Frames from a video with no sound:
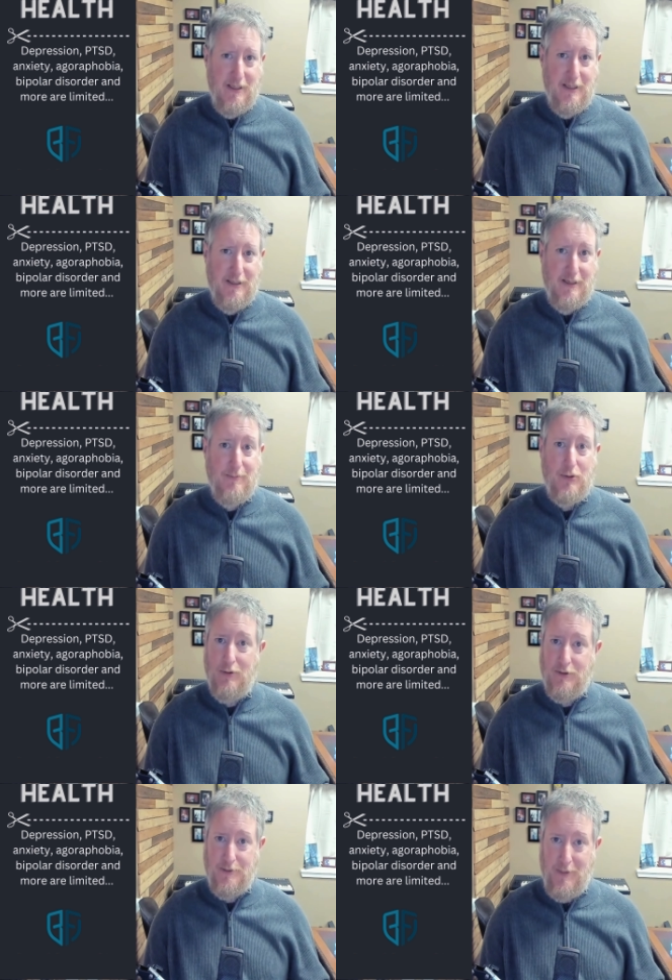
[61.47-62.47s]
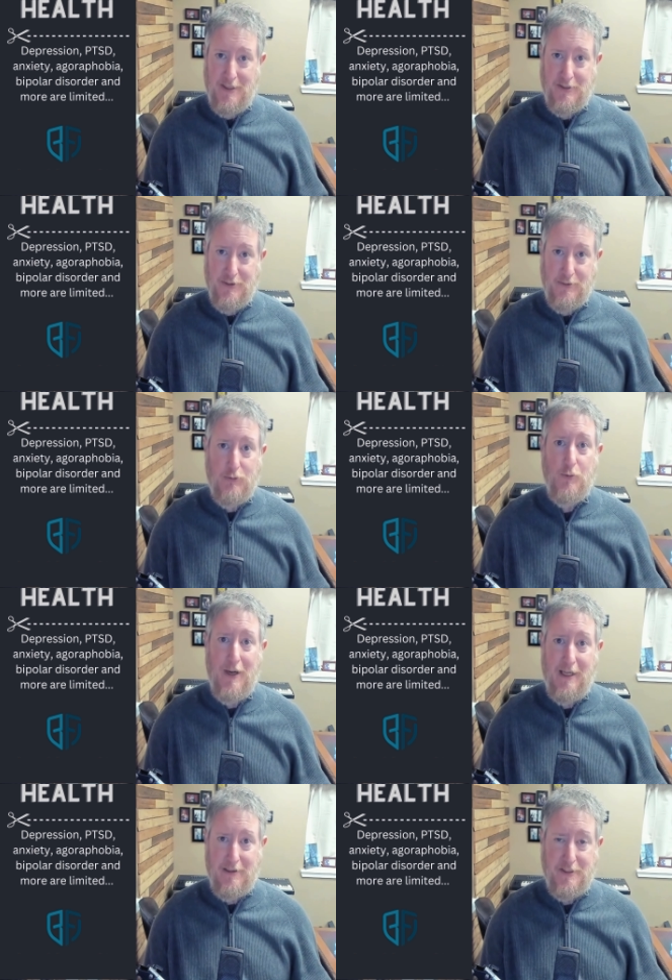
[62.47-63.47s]
in employer sponsored group
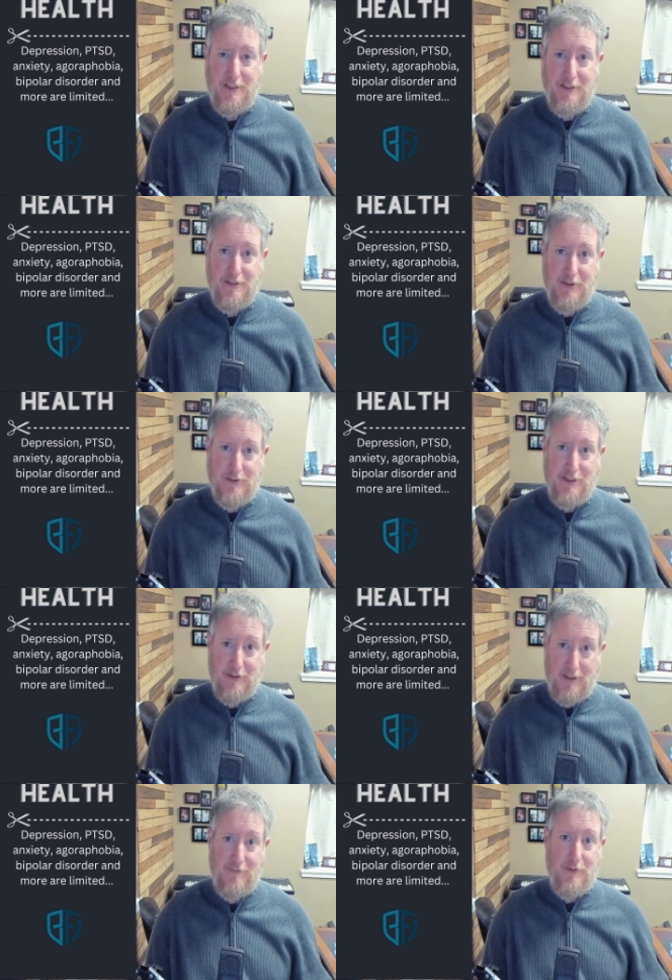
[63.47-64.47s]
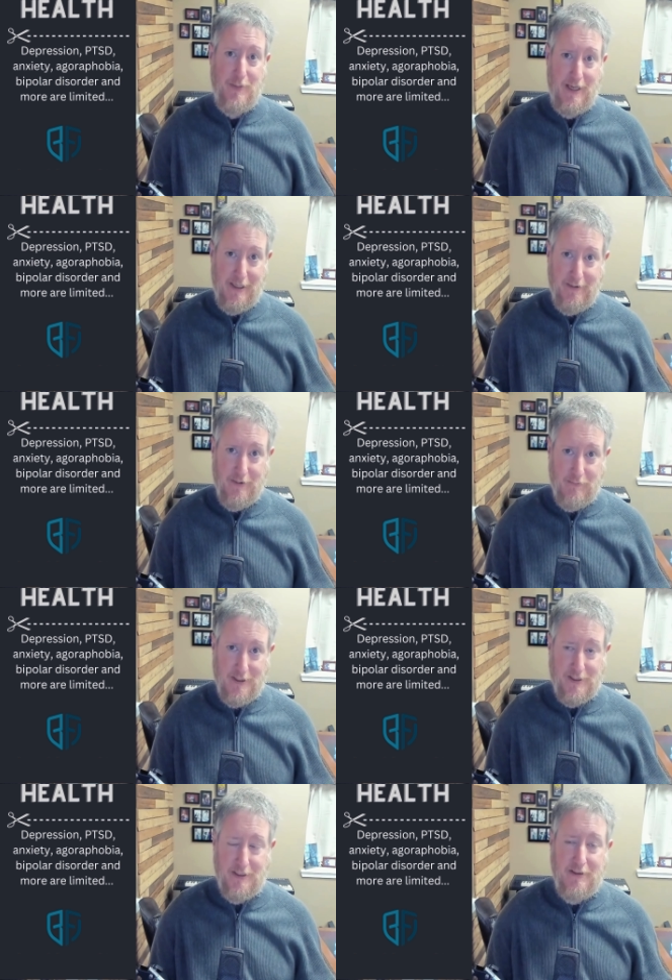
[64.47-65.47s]
policies, those that are covered by
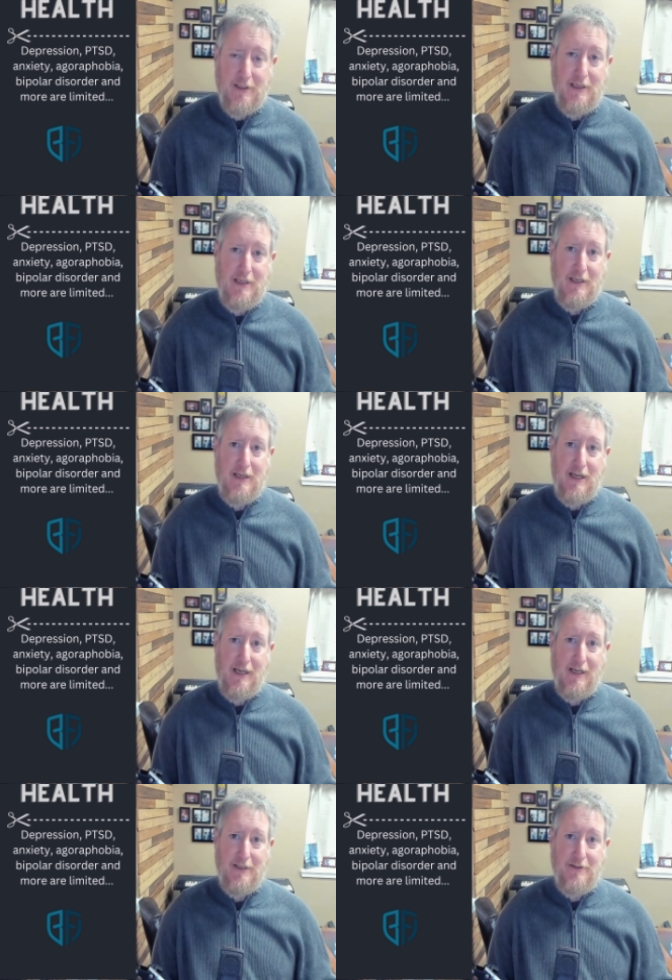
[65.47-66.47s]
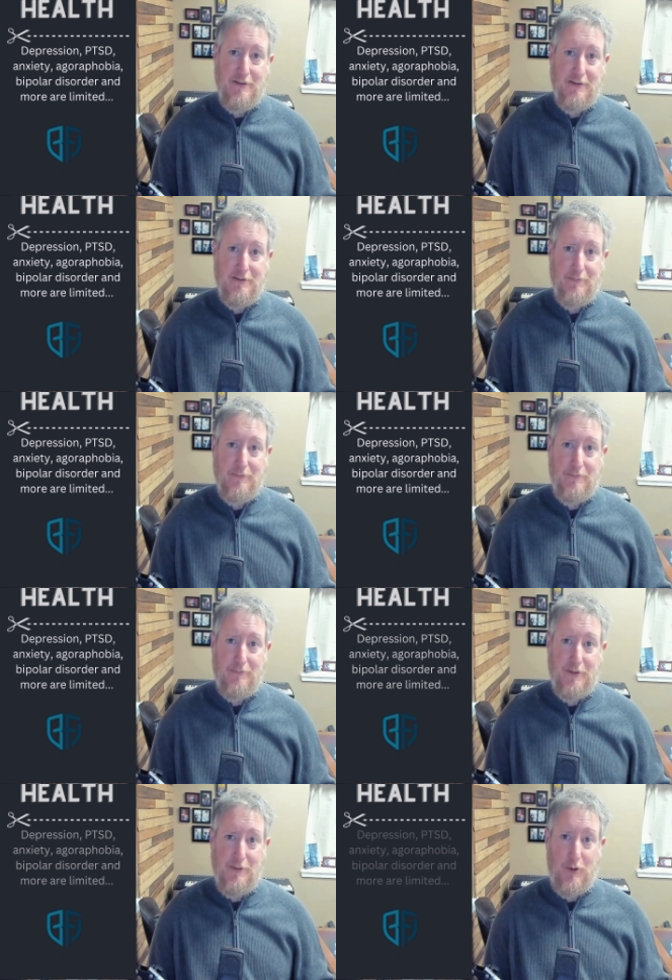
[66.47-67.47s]
ERISA. And
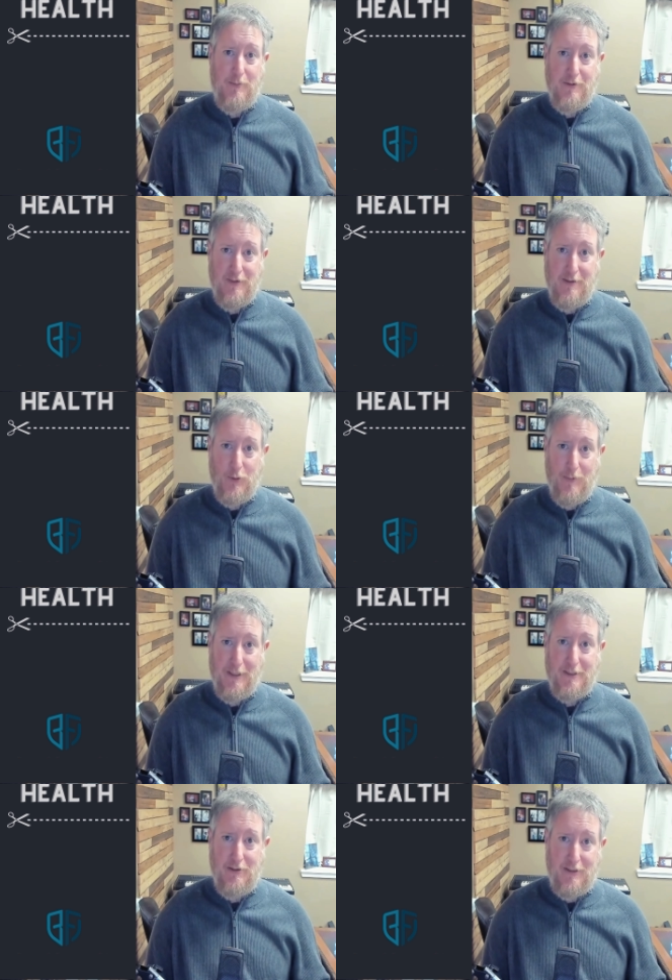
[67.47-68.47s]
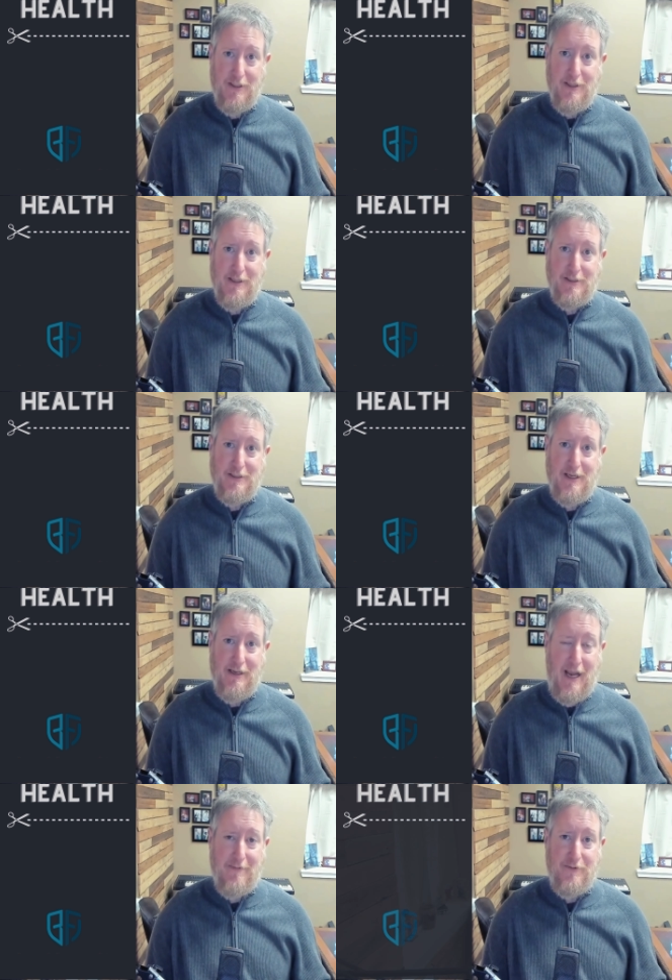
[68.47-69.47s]
the Department of Labor wanted to look at this
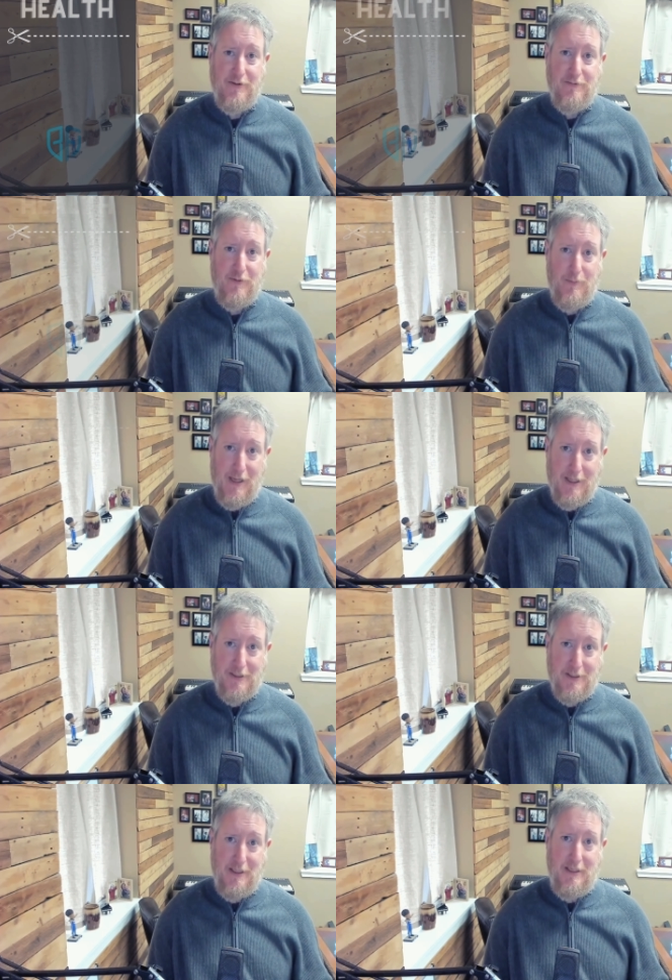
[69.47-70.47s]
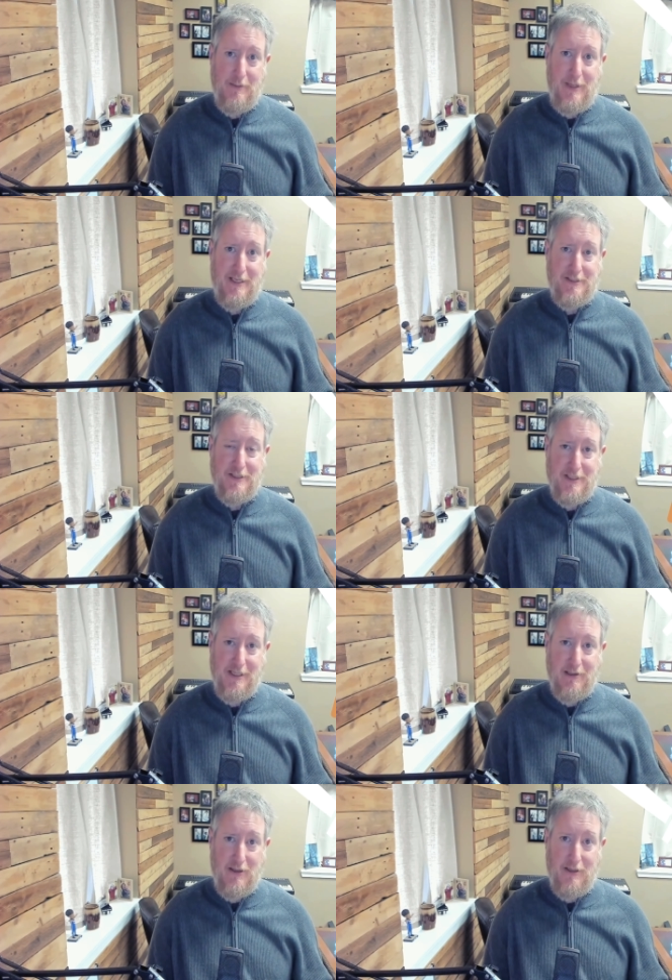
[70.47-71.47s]
after Vermont passed a
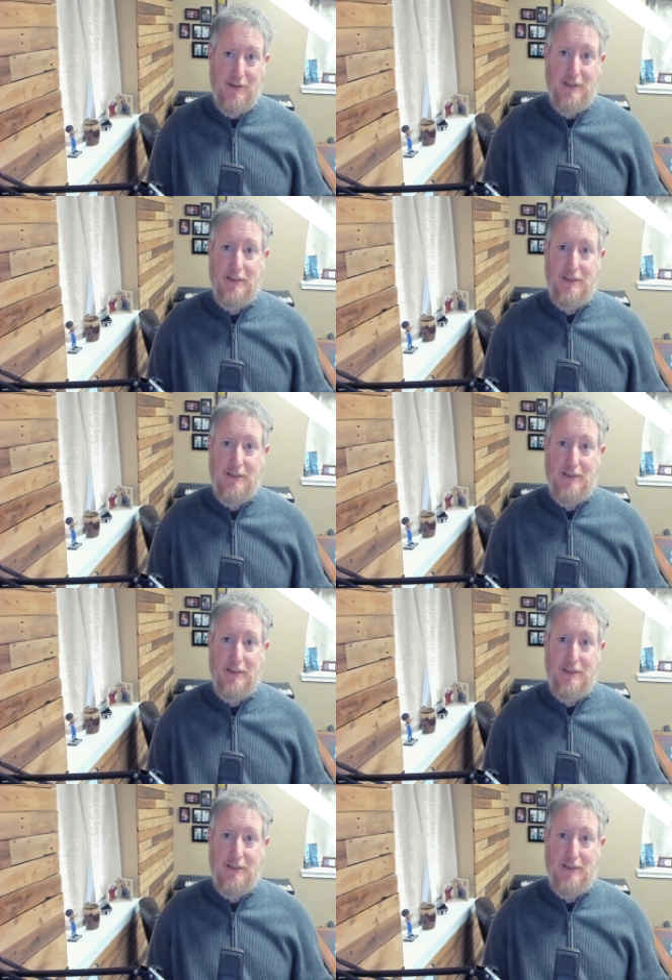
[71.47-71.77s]
state law